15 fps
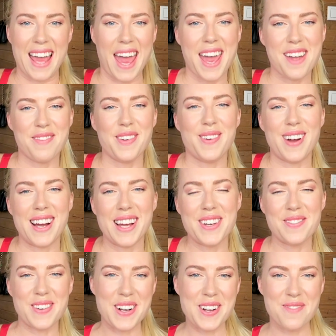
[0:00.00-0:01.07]
Hey
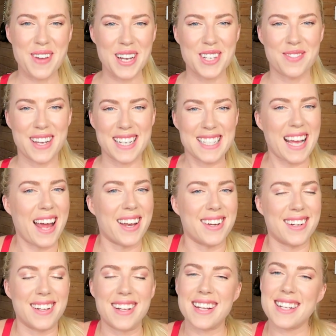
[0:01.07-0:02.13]
everyone, welcome back to my
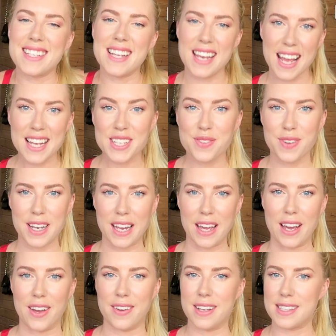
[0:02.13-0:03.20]
channel. Today's
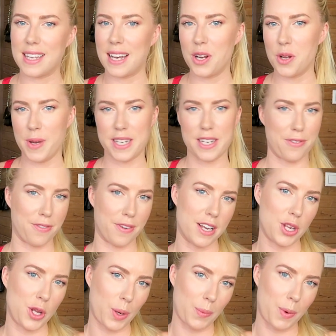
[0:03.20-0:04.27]
video is a little bit
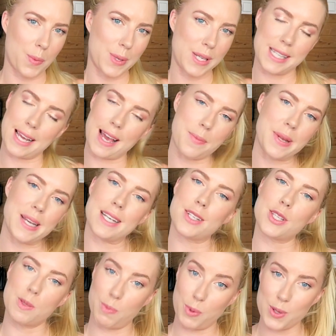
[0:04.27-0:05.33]
different. You can probably see I'm in
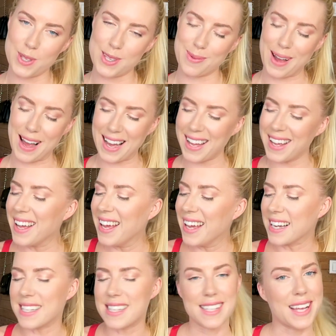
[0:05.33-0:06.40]
sportswear
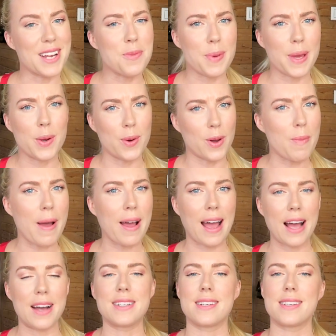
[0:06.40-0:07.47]
because it's going to be all about
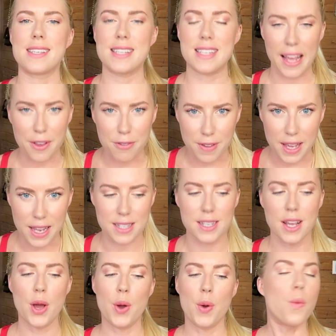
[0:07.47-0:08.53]
how to stay
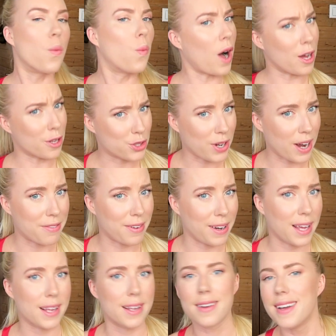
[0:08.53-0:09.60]
fit while
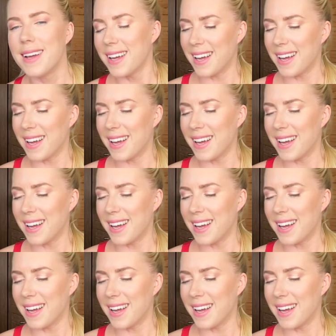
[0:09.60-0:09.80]
traveling.